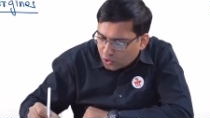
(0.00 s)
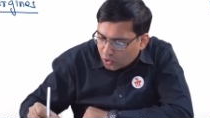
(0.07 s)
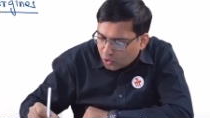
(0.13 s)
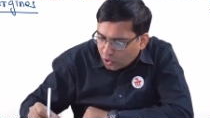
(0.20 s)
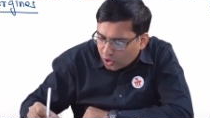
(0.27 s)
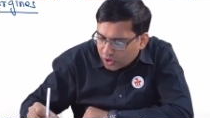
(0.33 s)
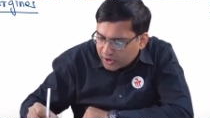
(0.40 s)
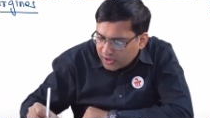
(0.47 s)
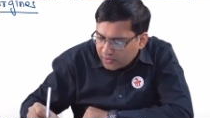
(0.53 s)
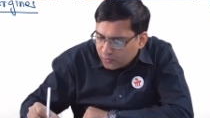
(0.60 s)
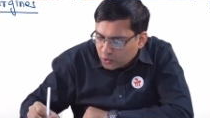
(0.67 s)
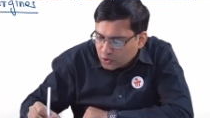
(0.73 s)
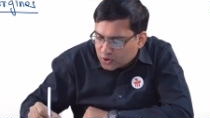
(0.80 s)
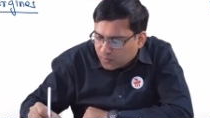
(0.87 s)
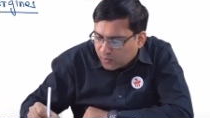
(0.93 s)
cotton
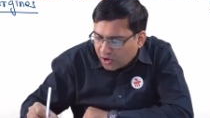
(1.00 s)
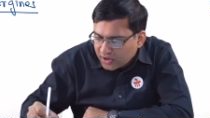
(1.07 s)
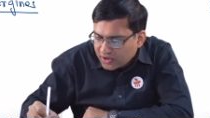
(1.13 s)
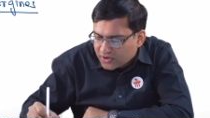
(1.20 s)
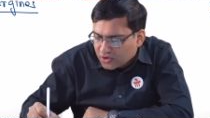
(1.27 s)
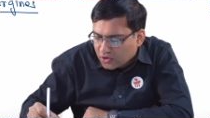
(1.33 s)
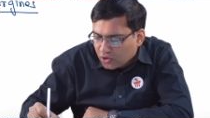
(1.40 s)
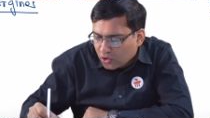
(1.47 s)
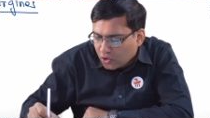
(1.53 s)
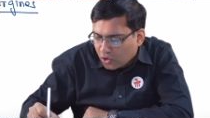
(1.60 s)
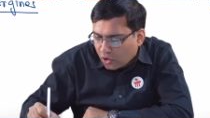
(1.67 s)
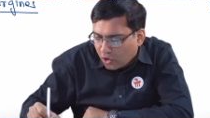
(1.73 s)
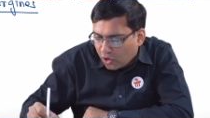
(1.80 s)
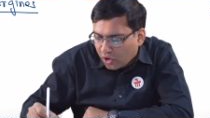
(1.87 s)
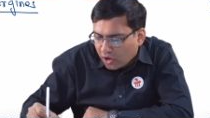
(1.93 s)
wool spots
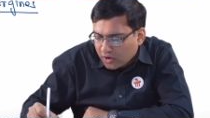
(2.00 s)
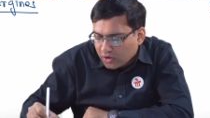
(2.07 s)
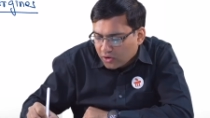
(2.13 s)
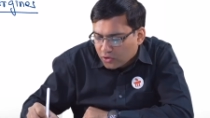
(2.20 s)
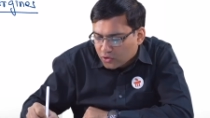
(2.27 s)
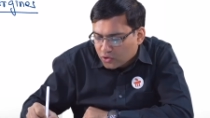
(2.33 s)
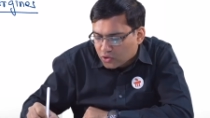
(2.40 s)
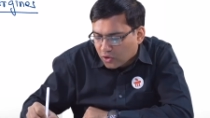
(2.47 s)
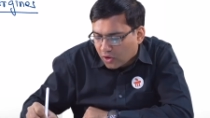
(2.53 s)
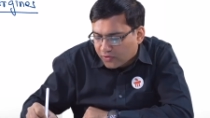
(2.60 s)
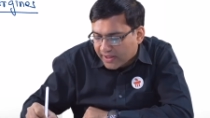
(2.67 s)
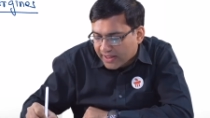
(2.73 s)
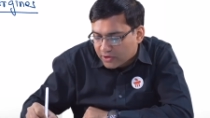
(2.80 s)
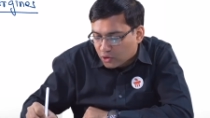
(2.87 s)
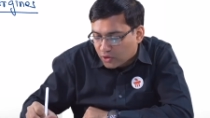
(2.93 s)
or soft
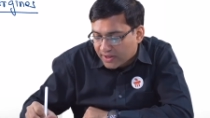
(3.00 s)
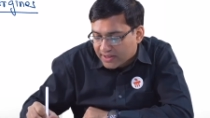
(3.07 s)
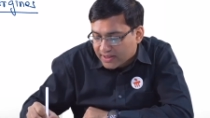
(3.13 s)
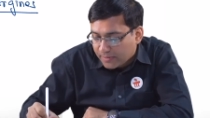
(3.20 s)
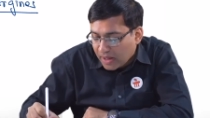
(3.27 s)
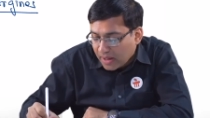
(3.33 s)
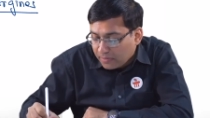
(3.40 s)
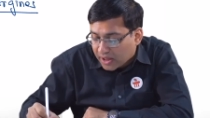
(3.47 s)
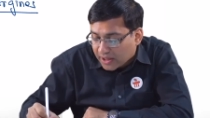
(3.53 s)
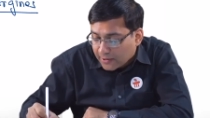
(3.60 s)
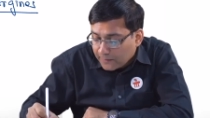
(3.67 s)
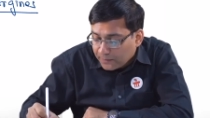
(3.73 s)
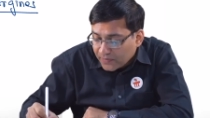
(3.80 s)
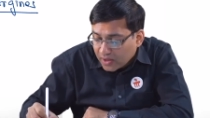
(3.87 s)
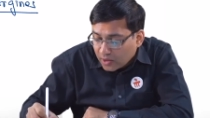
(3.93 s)
exudates. Remember,
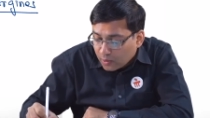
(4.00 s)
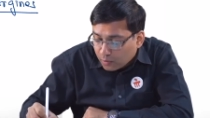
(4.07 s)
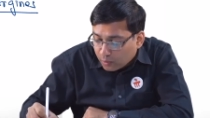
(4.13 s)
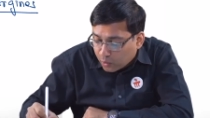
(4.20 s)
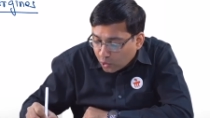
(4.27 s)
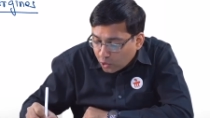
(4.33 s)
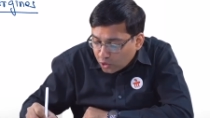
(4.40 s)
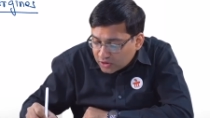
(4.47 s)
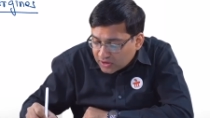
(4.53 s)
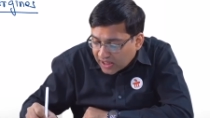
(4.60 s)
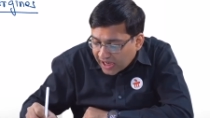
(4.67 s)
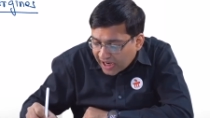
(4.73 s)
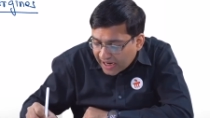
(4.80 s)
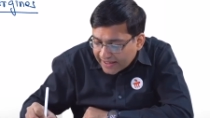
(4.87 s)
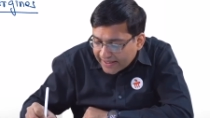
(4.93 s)
both
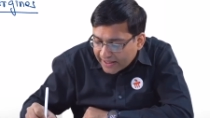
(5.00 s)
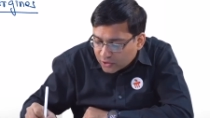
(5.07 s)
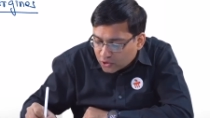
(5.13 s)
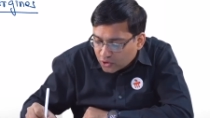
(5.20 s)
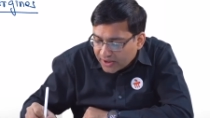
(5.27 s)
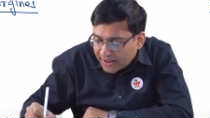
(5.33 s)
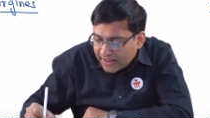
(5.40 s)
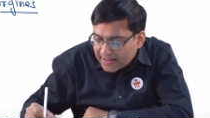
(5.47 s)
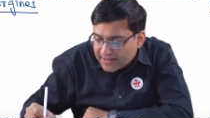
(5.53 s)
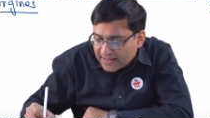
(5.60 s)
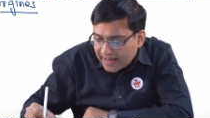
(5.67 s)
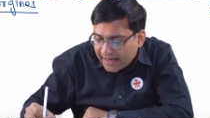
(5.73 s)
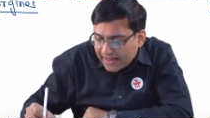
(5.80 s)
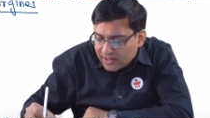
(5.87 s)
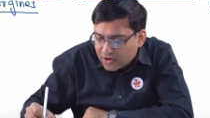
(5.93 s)
hard exudates
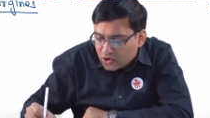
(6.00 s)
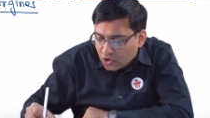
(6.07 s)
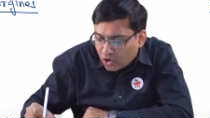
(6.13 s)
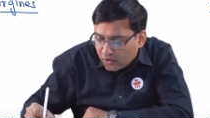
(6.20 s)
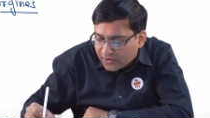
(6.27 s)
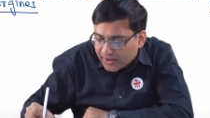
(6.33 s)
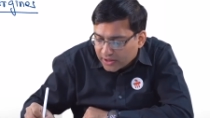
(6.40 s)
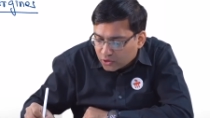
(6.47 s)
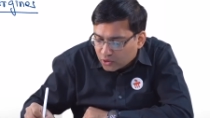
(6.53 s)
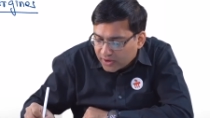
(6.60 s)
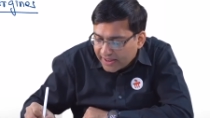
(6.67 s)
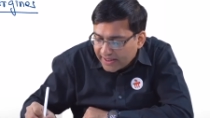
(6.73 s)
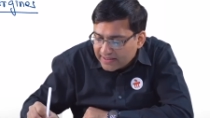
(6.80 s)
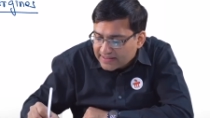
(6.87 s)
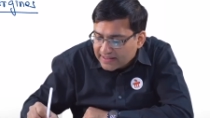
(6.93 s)
and soft
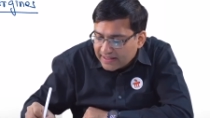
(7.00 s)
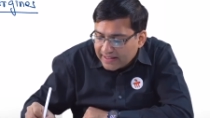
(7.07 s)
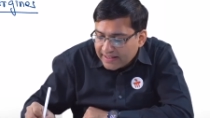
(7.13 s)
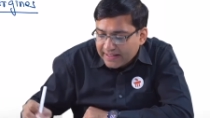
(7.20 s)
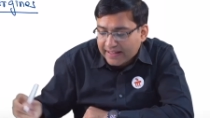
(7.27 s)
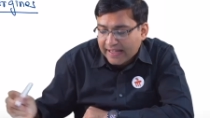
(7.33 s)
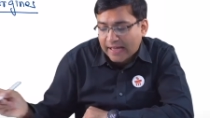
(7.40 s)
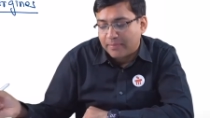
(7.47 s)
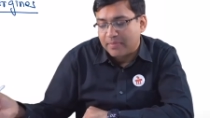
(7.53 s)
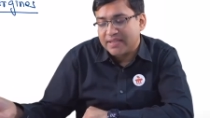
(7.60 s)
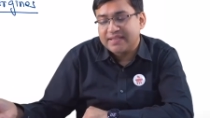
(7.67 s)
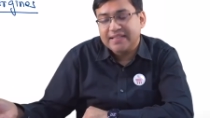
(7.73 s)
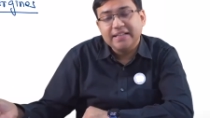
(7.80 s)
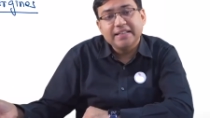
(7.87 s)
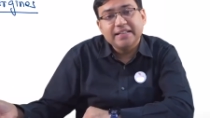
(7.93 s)
exudates can be
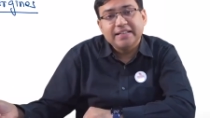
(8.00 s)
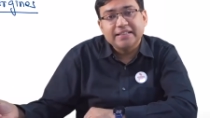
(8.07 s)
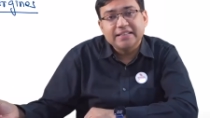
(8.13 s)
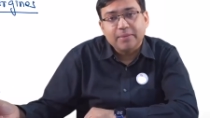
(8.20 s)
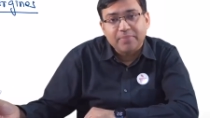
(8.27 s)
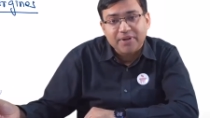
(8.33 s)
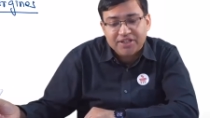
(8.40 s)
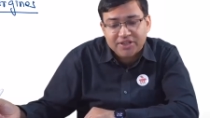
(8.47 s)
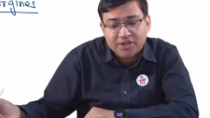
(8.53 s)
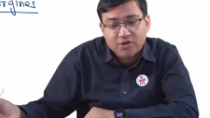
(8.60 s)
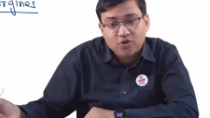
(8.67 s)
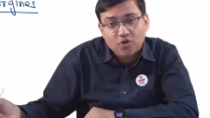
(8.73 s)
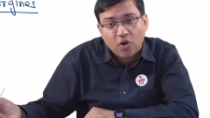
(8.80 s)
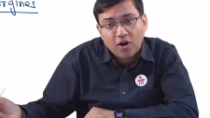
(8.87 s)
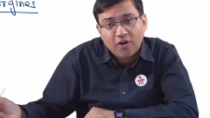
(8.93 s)
seen in the
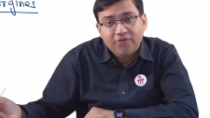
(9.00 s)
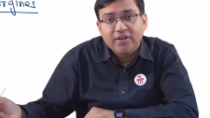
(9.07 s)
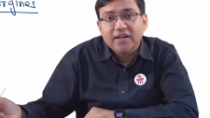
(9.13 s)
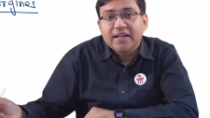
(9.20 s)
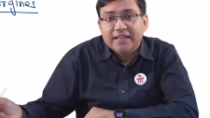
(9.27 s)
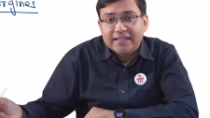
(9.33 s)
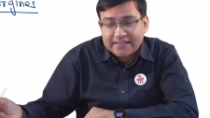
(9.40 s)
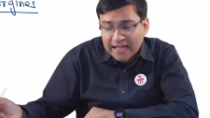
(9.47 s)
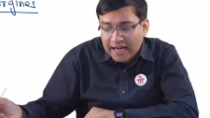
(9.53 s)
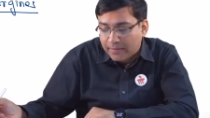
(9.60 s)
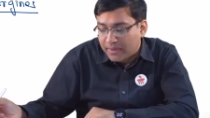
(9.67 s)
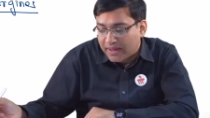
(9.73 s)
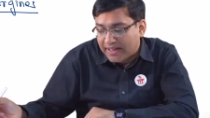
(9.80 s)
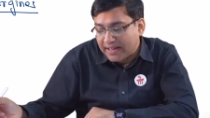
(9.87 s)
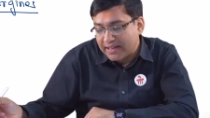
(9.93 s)
patients of
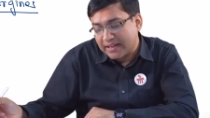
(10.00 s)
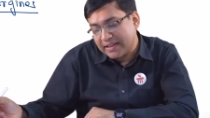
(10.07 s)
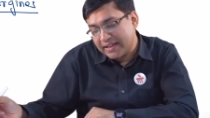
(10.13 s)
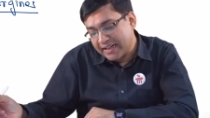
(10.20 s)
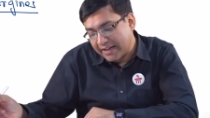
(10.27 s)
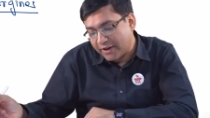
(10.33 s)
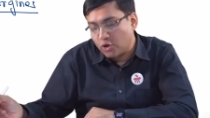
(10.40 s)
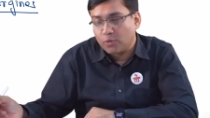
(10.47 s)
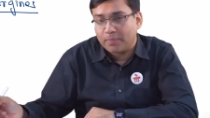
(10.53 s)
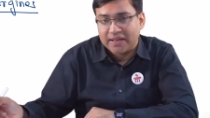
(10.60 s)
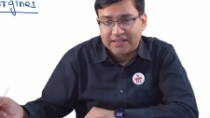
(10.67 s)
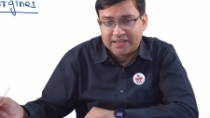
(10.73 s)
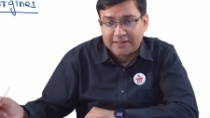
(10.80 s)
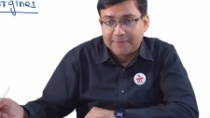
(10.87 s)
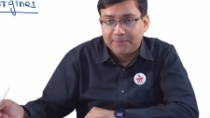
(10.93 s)
diabetic
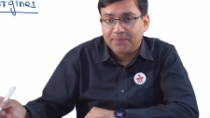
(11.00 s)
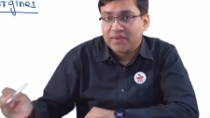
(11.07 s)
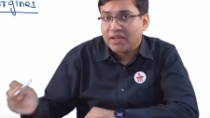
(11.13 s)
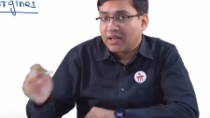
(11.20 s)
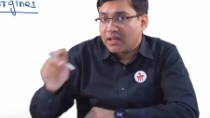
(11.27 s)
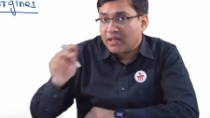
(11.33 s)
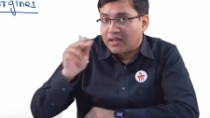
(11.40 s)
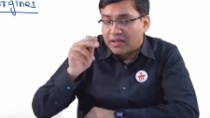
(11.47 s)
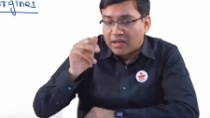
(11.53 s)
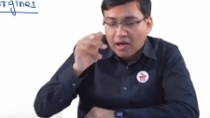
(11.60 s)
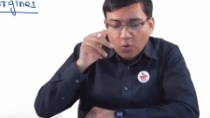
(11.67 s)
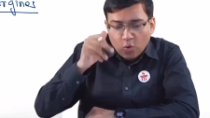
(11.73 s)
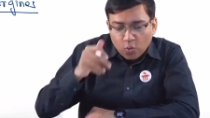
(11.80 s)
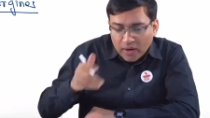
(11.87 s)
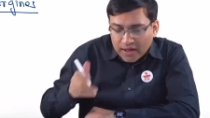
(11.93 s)
retinopathy.
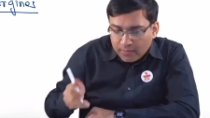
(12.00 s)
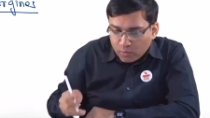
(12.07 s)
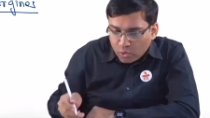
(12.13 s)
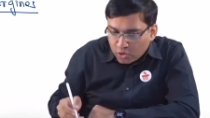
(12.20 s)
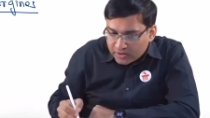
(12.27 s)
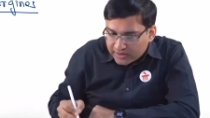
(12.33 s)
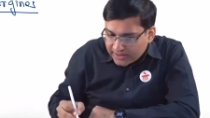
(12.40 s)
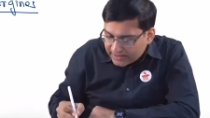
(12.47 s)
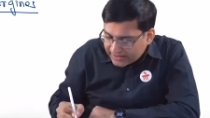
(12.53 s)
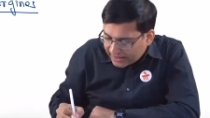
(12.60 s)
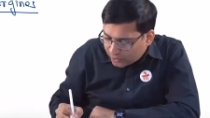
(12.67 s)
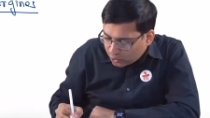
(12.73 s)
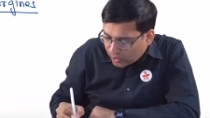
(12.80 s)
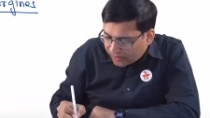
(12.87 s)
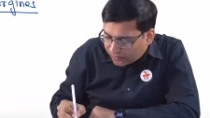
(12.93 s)
Now, one more thing that
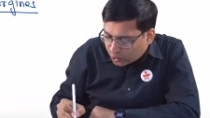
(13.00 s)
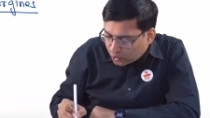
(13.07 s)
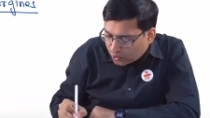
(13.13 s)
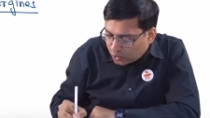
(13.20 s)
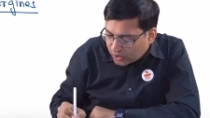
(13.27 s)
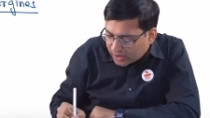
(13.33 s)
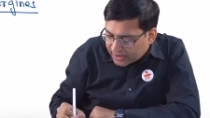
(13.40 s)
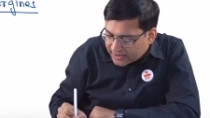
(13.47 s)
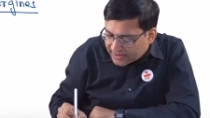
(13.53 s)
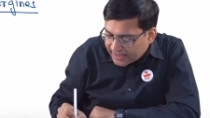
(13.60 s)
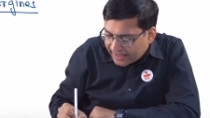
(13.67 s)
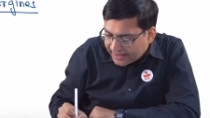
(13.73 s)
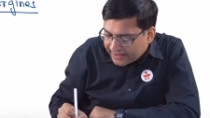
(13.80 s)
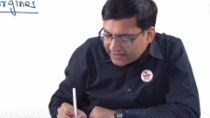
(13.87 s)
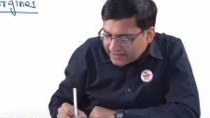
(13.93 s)
you have to
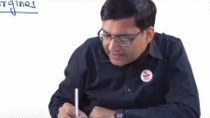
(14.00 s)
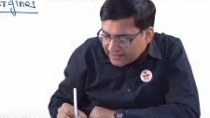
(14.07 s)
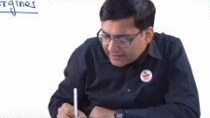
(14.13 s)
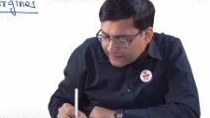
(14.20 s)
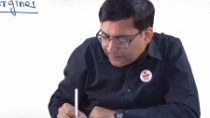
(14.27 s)
understand is